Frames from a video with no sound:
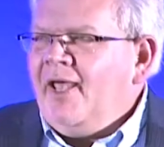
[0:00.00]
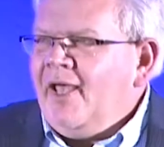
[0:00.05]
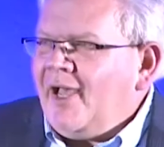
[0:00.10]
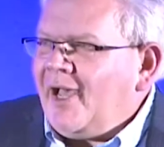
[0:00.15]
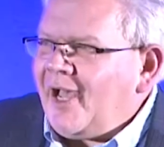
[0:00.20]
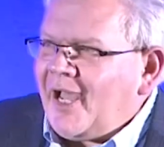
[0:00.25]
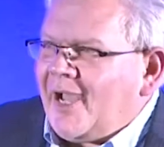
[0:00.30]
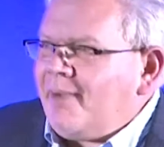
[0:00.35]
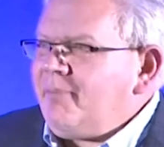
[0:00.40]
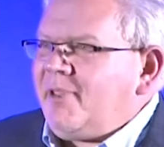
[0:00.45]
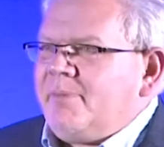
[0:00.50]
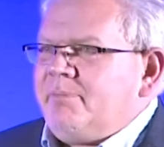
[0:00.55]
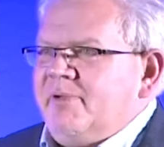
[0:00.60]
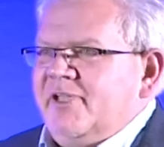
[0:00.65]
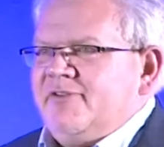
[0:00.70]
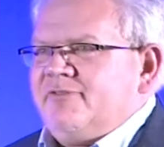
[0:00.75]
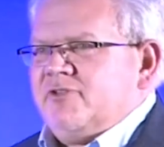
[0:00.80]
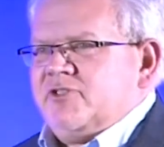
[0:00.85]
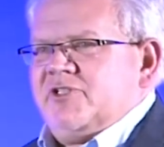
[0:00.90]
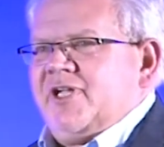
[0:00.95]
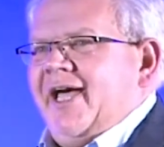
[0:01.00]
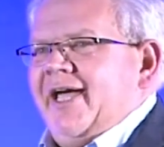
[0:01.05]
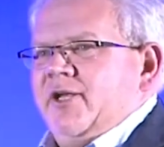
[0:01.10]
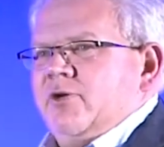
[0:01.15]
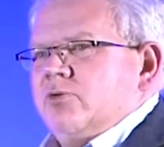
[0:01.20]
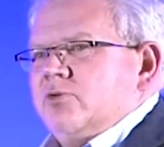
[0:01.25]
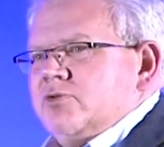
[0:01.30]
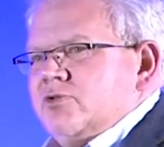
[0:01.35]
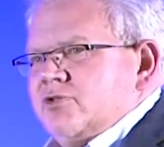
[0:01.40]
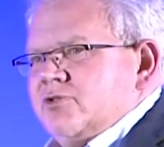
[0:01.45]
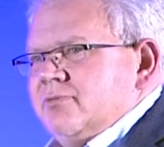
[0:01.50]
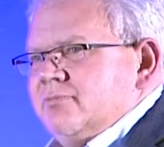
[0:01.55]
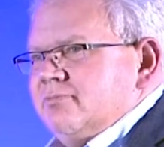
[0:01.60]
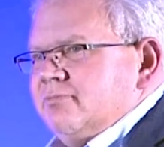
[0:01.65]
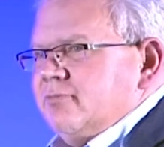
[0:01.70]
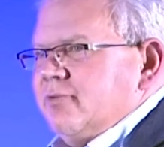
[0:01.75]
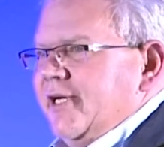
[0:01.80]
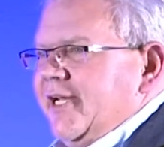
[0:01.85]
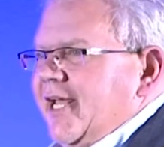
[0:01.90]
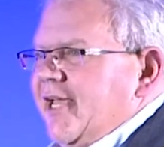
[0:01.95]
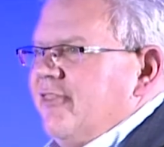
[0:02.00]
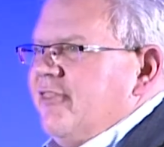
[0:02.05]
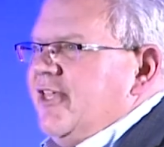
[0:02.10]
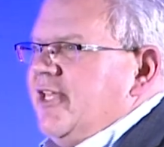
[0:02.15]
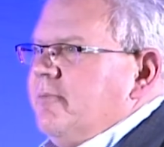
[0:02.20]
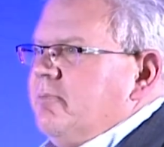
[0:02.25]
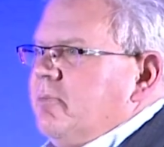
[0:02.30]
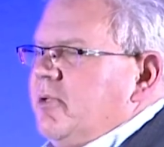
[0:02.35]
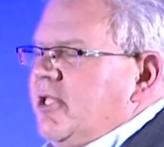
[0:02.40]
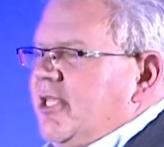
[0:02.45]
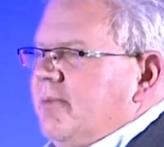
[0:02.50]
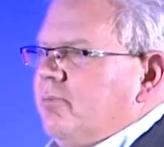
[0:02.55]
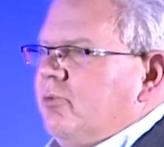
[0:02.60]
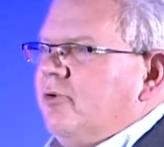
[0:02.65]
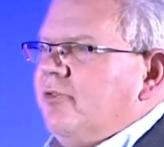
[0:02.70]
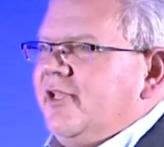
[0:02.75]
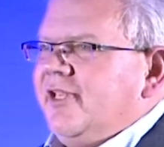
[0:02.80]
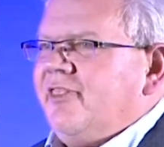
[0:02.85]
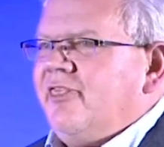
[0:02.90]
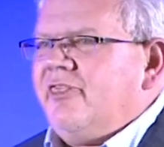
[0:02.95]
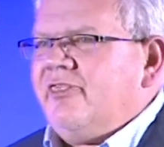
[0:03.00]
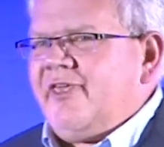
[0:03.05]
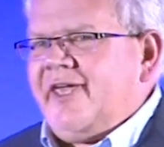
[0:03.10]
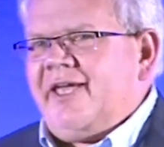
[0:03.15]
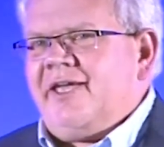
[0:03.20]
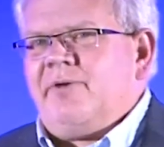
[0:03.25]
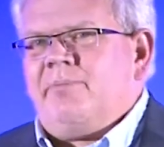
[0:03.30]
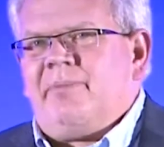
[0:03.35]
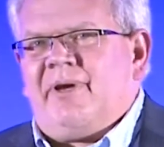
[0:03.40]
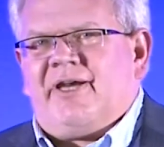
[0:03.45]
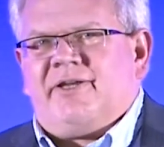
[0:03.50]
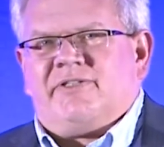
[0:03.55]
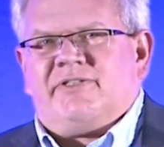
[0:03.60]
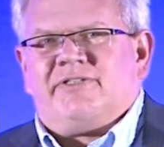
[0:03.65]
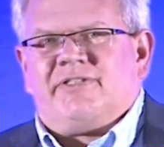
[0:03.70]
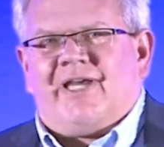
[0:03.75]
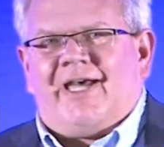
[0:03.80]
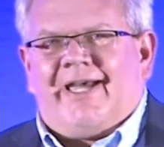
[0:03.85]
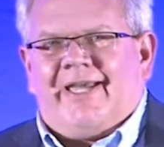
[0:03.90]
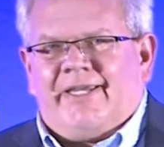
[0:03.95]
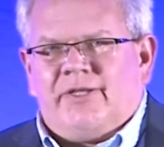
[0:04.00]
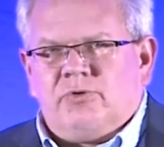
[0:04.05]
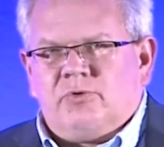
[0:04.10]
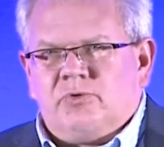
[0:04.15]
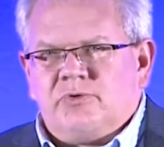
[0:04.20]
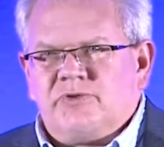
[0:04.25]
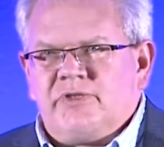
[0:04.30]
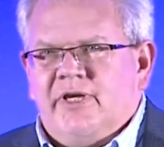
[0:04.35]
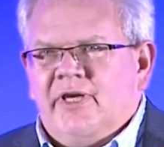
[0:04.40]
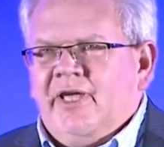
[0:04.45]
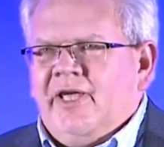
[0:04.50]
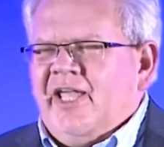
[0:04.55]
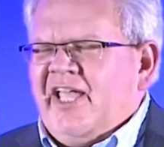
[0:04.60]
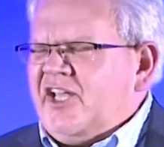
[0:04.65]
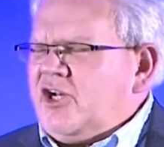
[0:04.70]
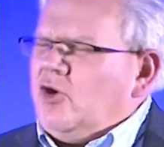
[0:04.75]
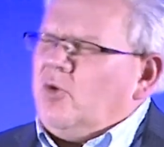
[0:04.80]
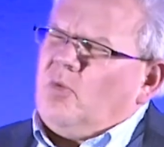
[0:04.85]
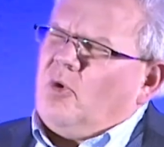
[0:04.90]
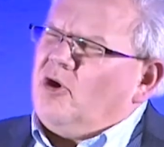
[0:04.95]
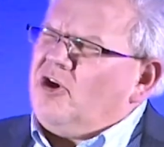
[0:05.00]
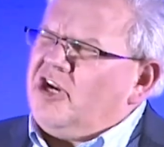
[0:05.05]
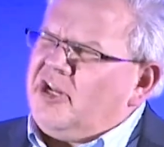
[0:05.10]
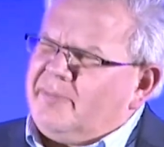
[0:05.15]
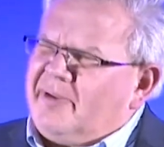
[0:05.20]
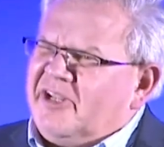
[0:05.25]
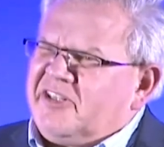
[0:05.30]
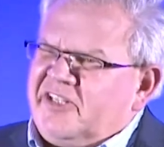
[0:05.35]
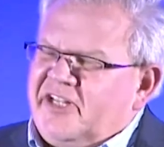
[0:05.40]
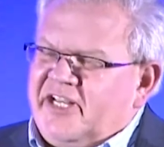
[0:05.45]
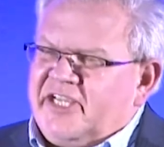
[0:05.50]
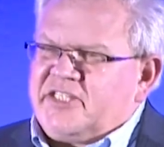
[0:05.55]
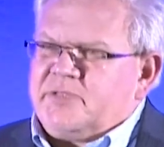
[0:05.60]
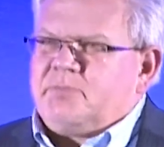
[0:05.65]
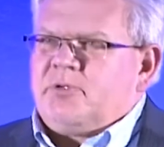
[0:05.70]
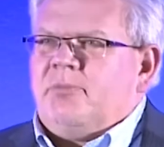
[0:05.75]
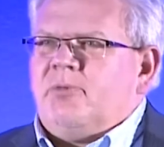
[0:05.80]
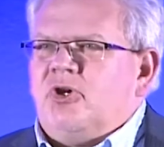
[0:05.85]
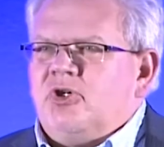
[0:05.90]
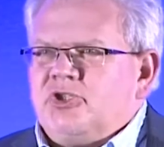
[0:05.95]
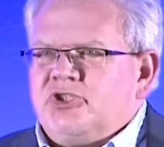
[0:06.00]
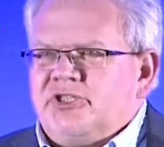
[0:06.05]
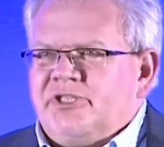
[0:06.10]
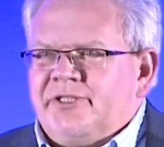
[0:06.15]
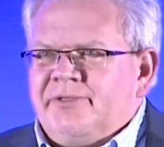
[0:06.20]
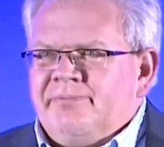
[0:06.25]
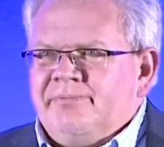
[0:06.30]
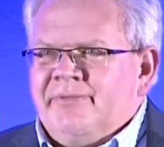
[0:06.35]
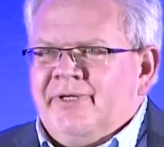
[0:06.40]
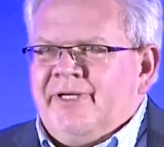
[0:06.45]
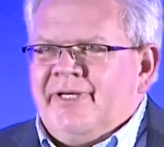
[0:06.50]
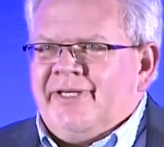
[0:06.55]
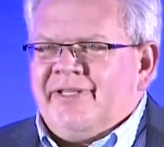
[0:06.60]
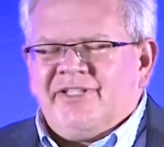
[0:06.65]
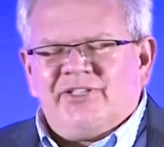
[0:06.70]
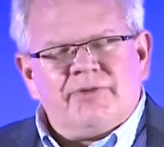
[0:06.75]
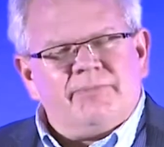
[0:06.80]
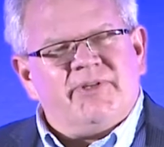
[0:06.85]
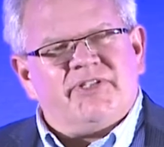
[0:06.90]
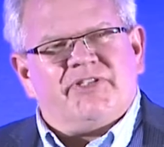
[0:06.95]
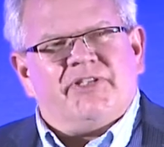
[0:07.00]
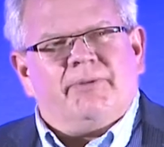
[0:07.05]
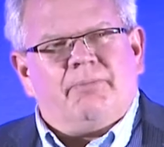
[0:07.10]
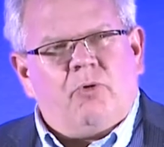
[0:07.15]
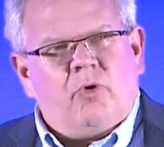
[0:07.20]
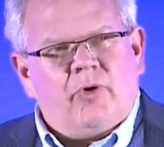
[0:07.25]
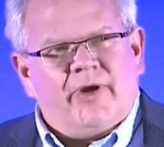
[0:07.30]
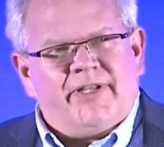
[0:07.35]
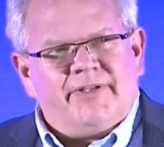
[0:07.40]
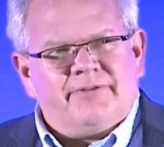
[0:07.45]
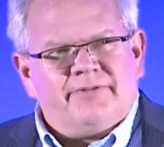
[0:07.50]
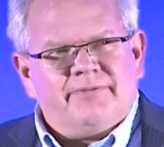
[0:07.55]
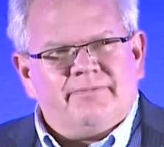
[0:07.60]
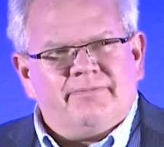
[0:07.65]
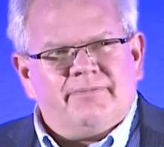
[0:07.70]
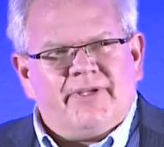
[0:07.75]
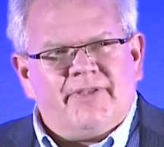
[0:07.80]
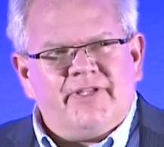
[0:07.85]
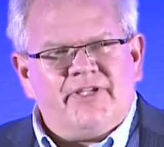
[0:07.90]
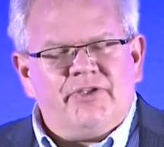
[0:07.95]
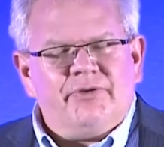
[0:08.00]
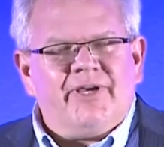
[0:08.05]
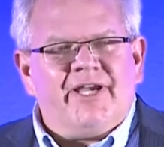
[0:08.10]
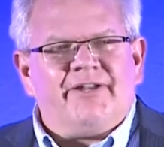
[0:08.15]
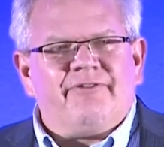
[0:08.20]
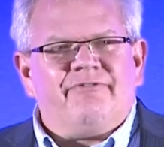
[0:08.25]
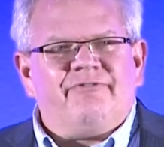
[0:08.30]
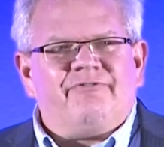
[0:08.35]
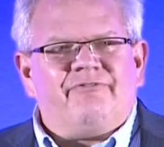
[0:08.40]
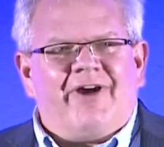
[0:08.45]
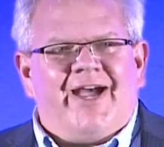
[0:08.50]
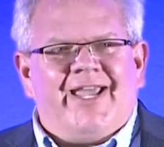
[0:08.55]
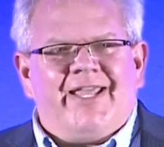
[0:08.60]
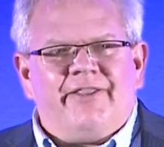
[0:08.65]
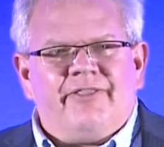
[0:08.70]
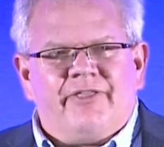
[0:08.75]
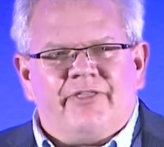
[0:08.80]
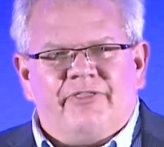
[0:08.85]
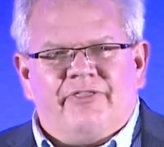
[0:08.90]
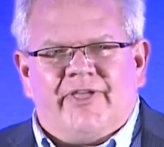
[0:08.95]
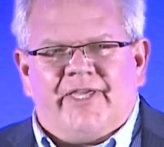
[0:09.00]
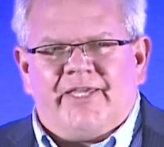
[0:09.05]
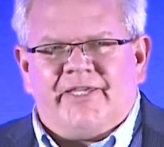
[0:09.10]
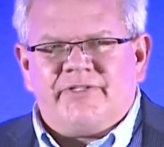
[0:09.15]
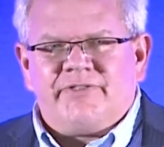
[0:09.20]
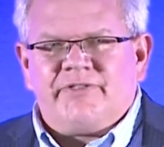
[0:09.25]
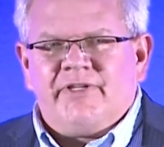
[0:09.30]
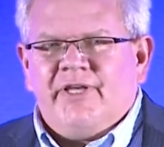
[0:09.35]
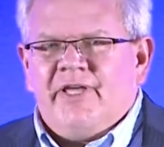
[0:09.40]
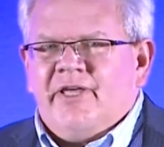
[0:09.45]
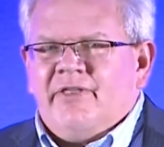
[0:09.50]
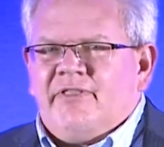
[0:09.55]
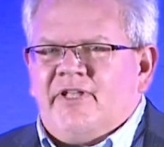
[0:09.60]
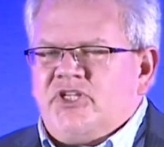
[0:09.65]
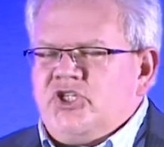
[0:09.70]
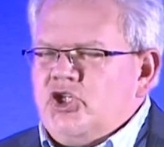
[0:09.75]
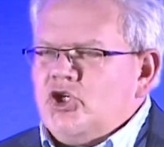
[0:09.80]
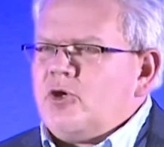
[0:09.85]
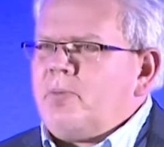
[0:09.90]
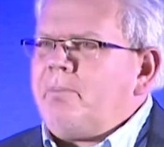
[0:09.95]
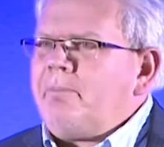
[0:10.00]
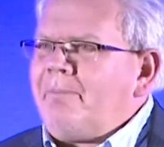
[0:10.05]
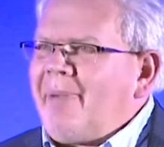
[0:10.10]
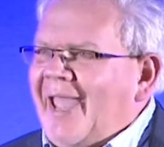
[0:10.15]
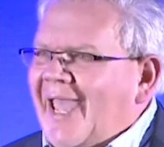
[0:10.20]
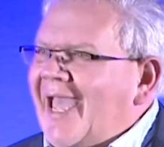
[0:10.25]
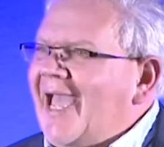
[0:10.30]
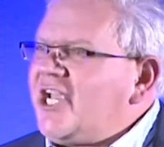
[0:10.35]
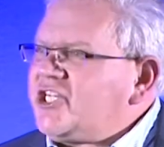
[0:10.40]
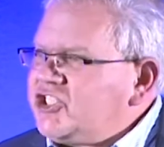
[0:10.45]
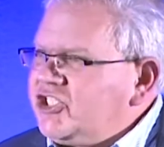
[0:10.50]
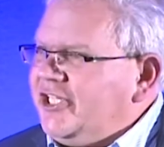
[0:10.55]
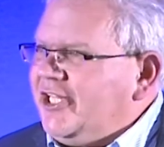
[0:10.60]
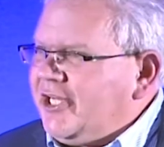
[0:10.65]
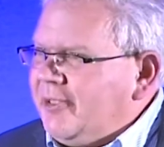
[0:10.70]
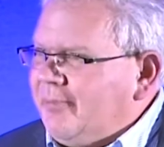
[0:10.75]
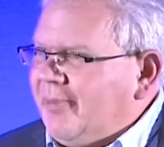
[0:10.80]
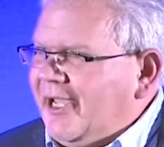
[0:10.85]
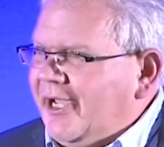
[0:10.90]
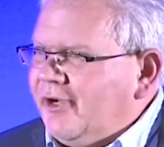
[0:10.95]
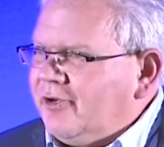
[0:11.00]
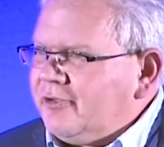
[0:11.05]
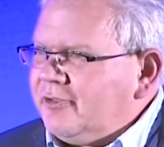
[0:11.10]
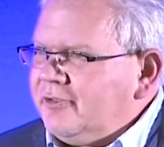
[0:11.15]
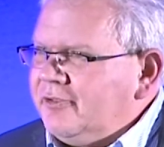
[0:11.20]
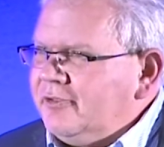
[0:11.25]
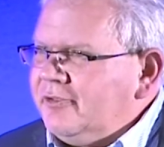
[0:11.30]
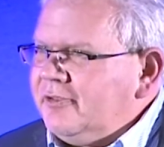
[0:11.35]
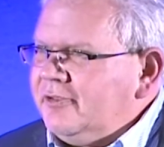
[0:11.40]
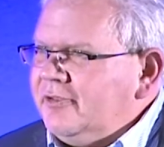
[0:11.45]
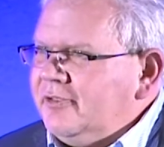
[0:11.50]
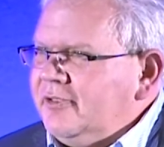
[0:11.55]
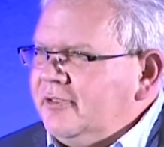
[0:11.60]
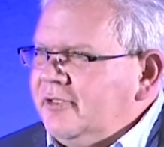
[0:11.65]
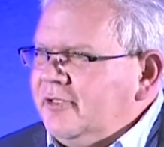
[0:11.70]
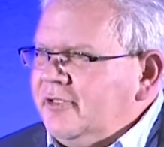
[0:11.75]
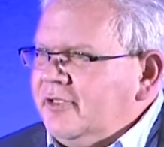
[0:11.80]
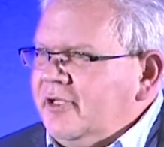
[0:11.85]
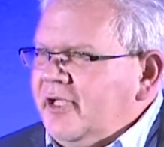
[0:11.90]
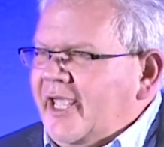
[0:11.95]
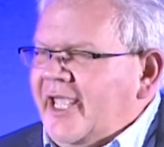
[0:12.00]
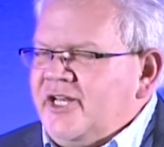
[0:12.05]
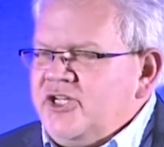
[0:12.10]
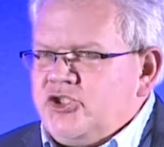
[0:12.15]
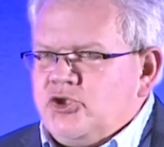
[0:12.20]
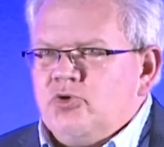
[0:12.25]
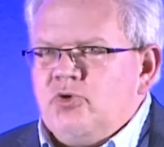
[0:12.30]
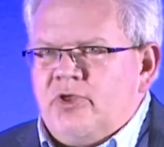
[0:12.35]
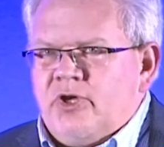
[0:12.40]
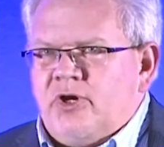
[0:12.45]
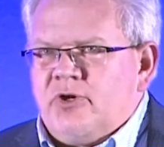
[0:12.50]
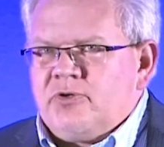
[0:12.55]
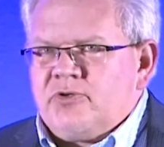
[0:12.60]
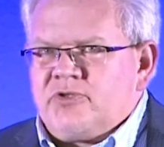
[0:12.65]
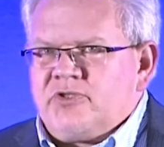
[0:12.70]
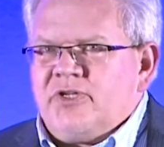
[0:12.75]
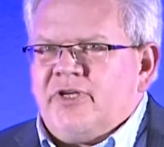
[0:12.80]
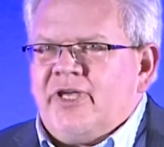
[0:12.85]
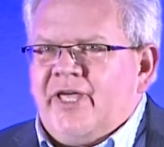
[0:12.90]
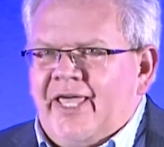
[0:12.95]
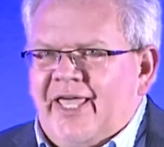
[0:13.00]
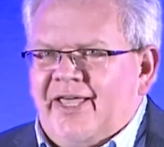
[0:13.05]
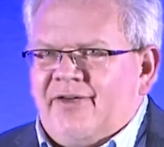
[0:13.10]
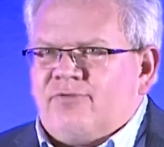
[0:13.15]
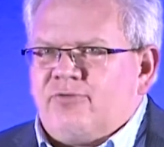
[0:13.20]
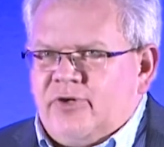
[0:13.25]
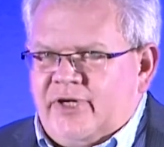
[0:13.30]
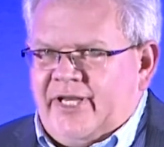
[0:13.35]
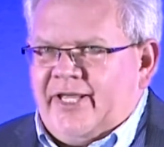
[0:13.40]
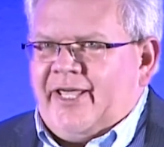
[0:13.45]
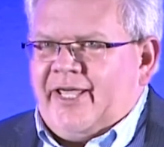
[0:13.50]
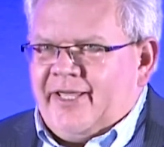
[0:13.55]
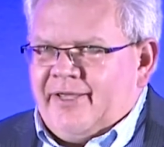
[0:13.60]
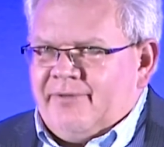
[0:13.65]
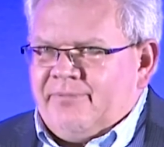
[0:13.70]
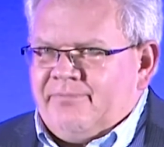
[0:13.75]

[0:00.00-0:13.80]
I'm not big for titles. Right? I think people that think about titles and are worried about the next promotion, I think they're missing the point. I think you got to find the things that you're passionate about and do those every day.